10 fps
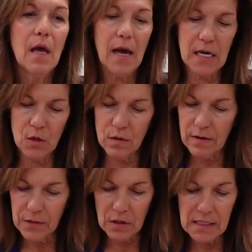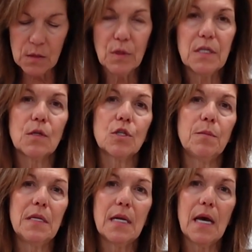I know that there has
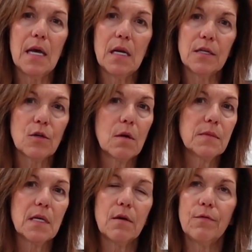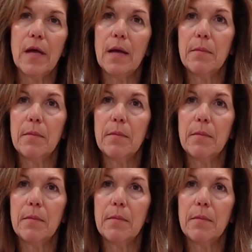research been done in terms of